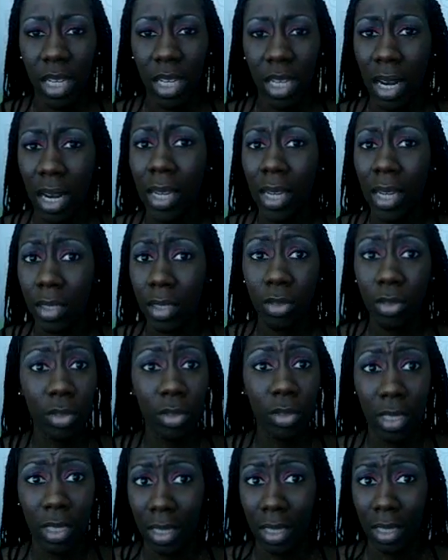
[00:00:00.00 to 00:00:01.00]
And I can
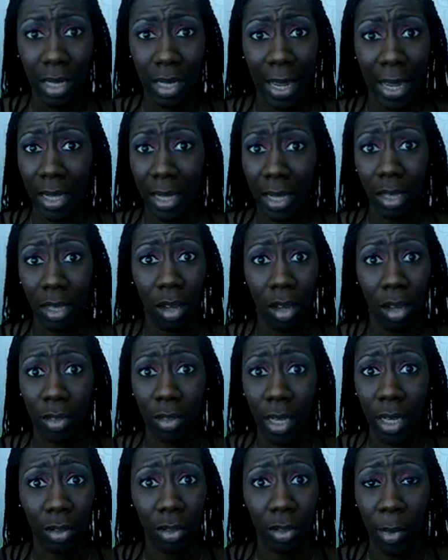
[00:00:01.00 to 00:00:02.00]
use it and it lasts
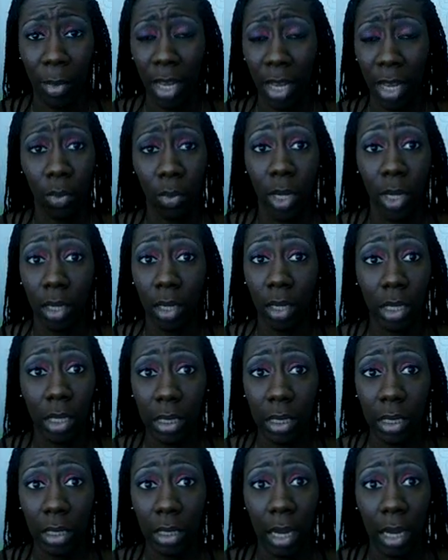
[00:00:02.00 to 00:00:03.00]
all day no matter what
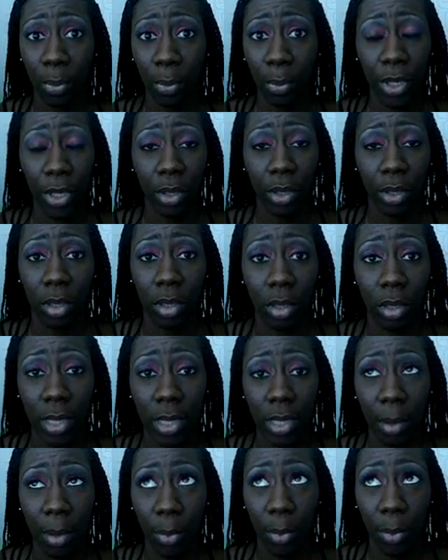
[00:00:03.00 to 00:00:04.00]
color I'm putting on
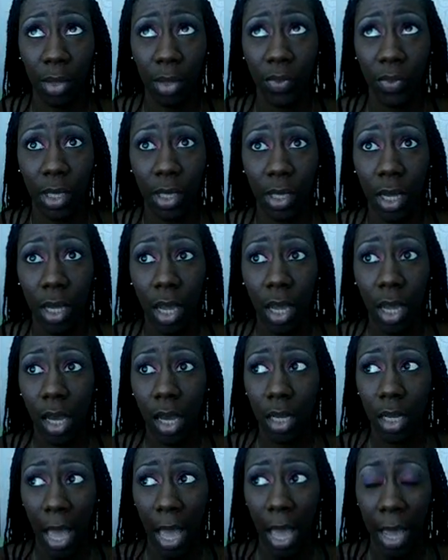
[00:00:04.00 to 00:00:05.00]
top of it.
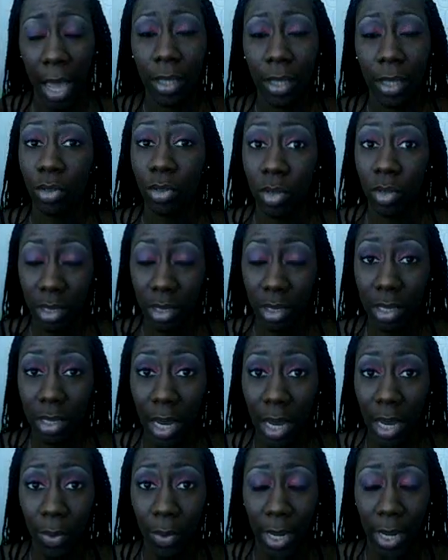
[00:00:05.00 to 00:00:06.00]
I used it
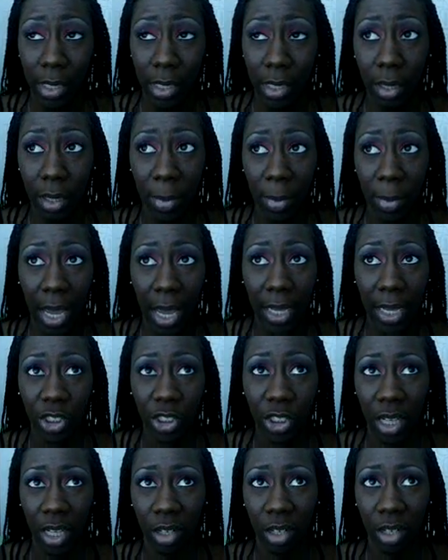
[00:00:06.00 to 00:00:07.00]
today when I did my
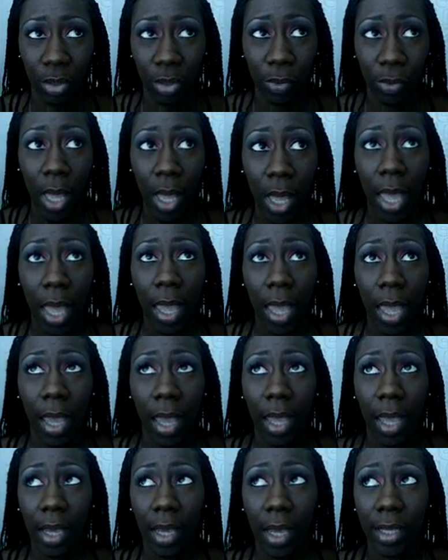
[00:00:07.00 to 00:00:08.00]
eyeshadow,
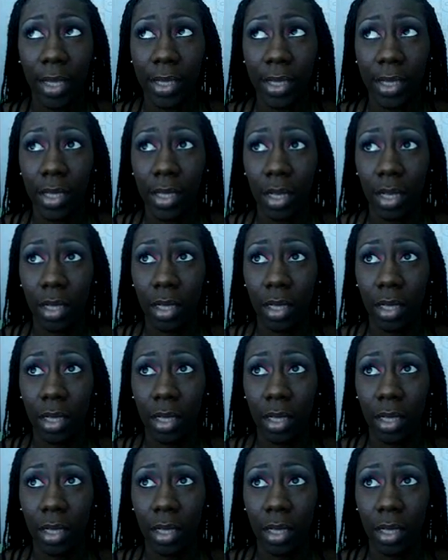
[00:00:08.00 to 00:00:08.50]
and